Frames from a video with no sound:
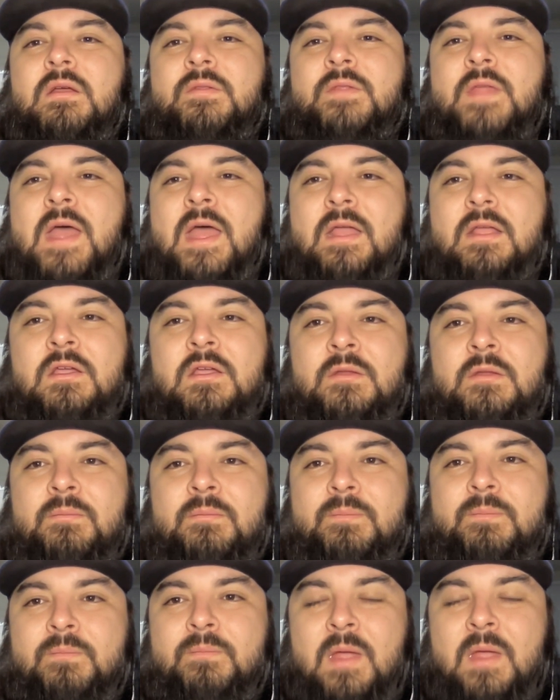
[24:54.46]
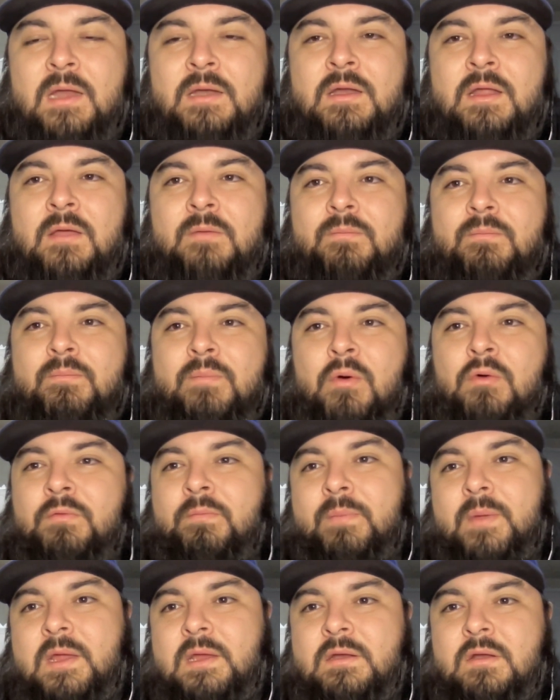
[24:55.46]
that could end up
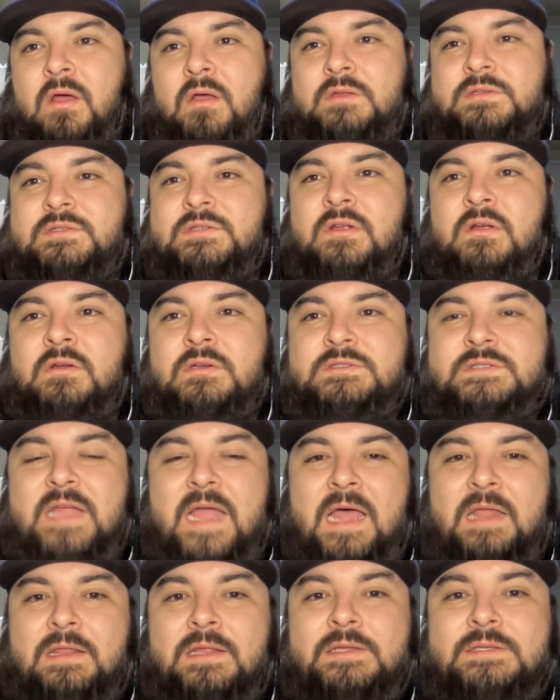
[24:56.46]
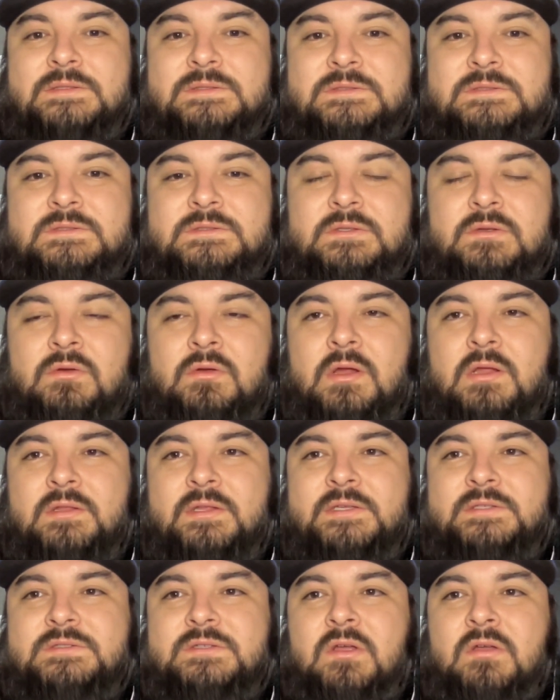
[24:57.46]
both being all-star talents, or at
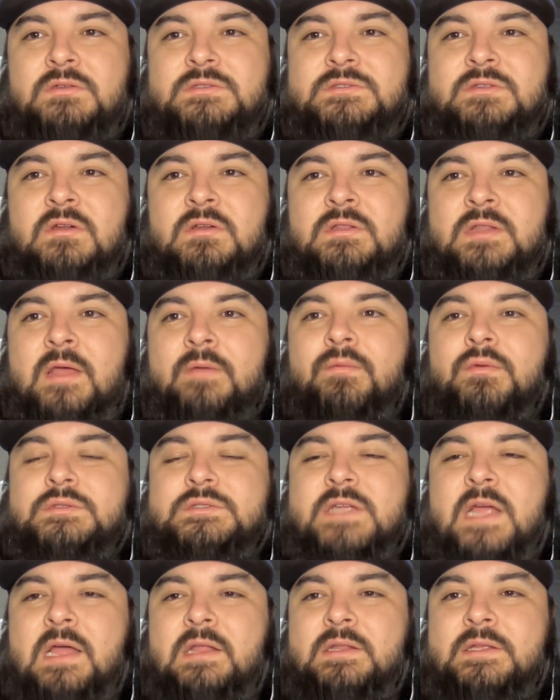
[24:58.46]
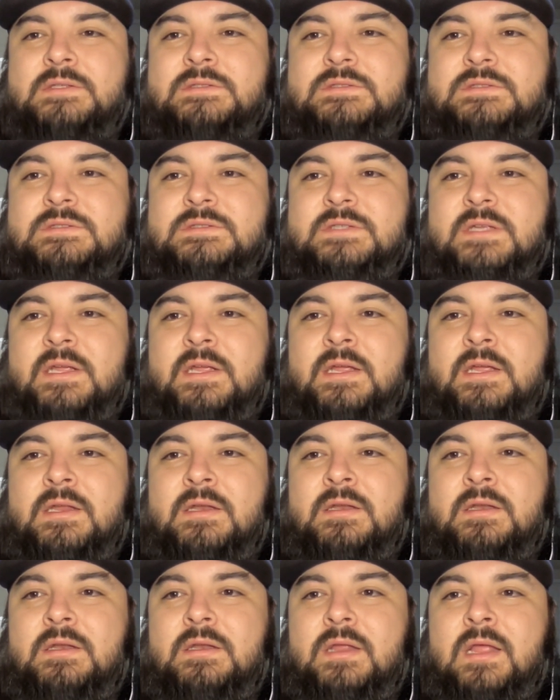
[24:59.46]
least all-star level talents.
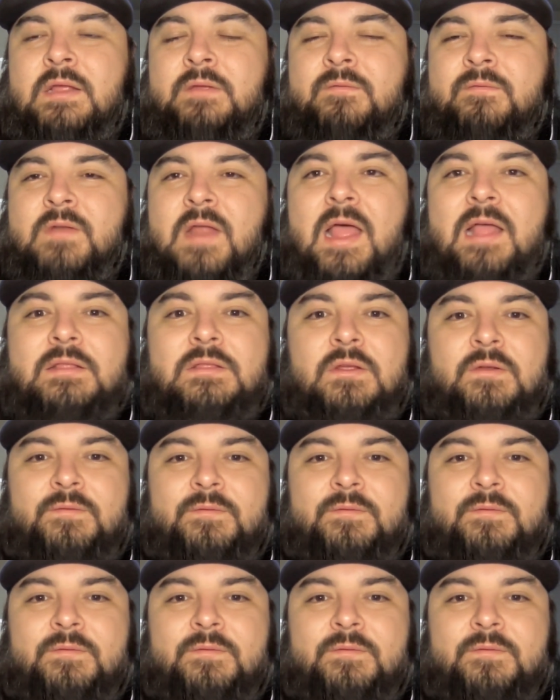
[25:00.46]
And if not,